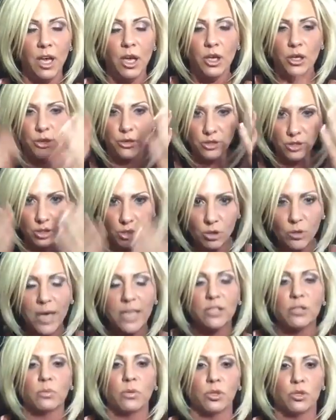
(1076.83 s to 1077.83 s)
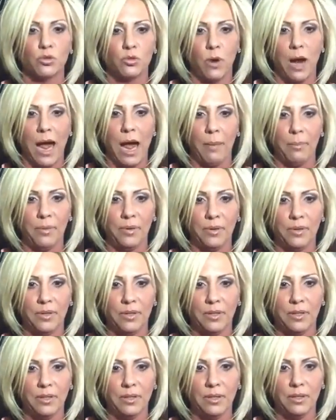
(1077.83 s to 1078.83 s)
Your stress will drop.
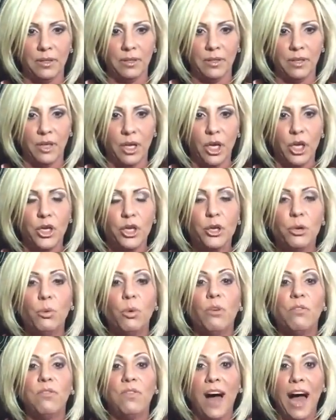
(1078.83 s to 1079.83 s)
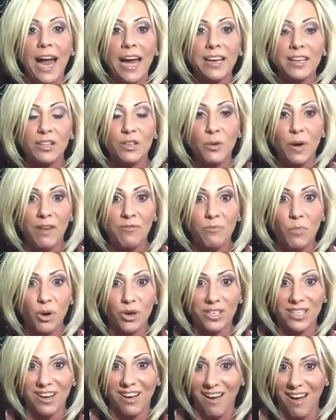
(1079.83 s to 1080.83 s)
You will find that you have more
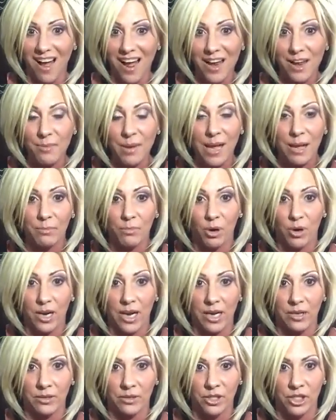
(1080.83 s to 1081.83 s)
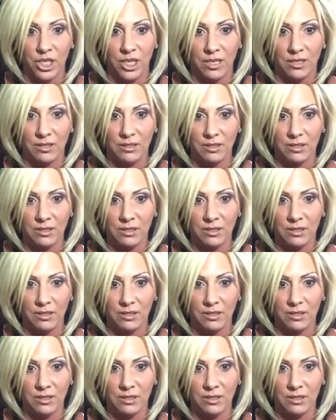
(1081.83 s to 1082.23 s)
time and more energy.